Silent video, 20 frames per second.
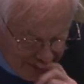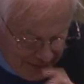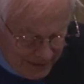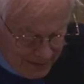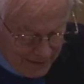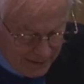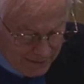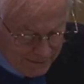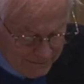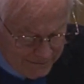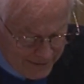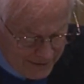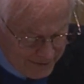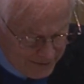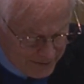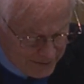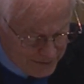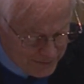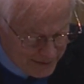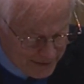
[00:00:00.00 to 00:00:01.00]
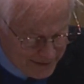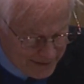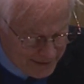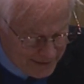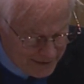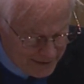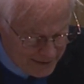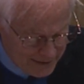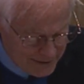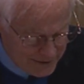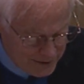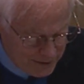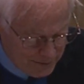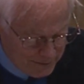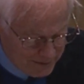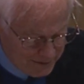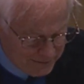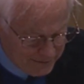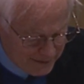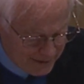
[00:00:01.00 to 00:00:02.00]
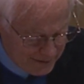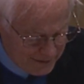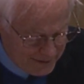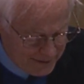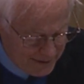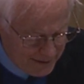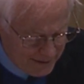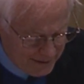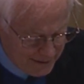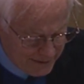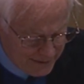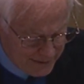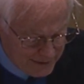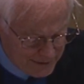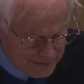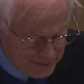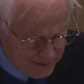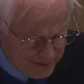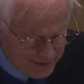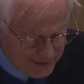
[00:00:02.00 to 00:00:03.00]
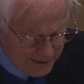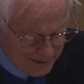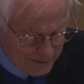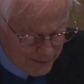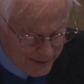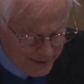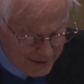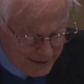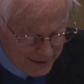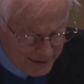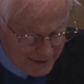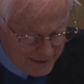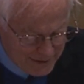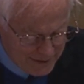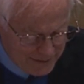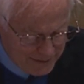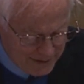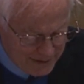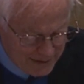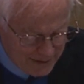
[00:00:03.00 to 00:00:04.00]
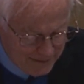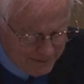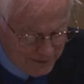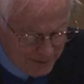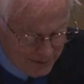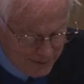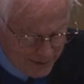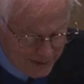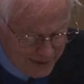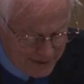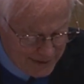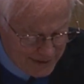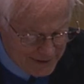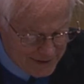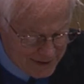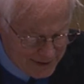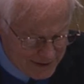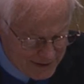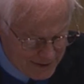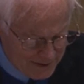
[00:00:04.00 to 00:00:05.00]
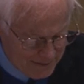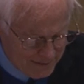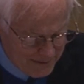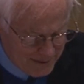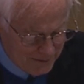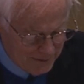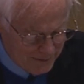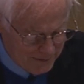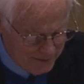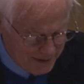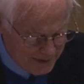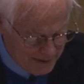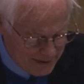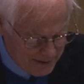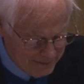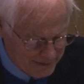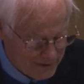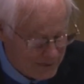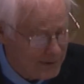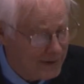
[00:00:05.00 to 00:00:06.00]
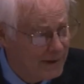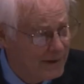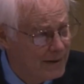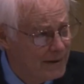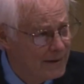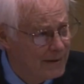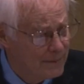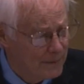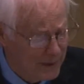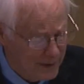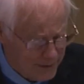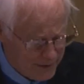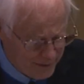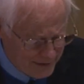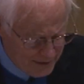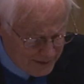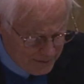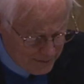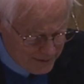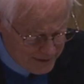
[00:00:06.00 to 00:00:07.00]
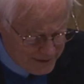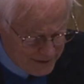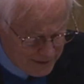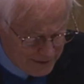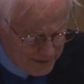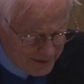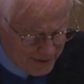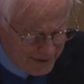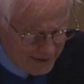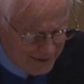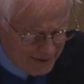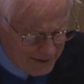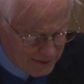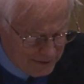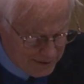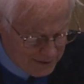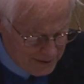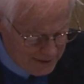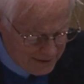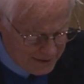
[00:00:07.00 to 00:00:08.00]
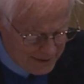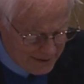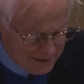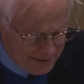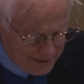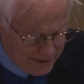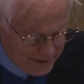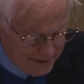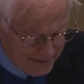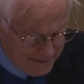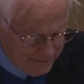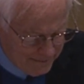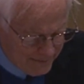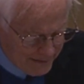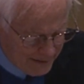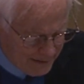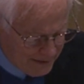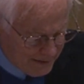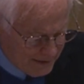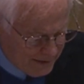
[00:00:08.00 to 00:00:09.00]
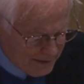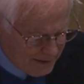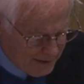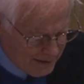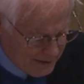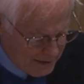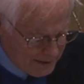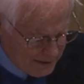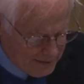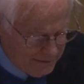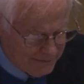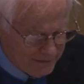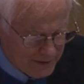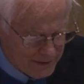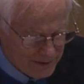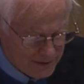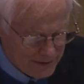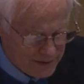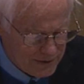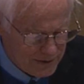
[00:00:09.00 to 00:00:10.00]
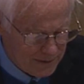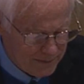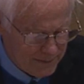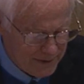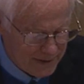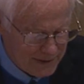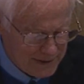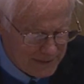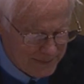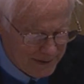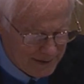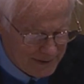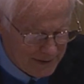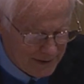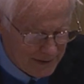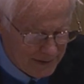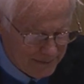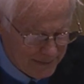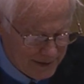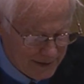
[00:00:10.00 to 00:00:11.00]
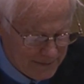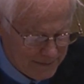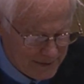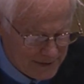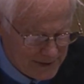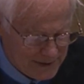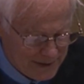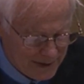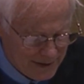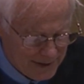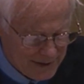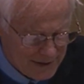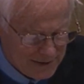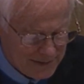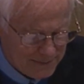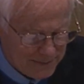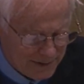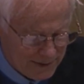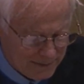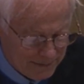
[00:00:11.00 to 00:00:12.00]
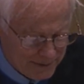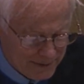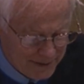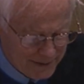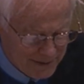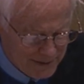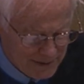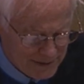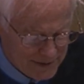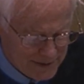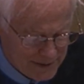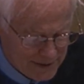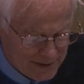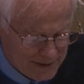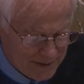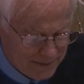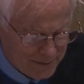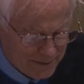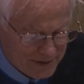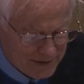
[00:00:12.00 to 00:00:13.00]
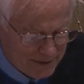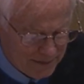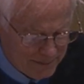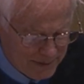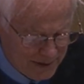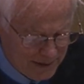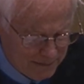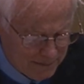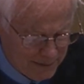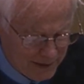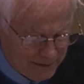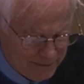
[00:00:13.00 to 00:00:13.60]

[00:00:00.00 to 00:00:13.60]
Our founders recognized human frailty and thus went to great lengths to attempt to erect a system that would be democratic rather than aristocratic or oligarchic. Individuals could be expected to make mistakes, but the political system was to be above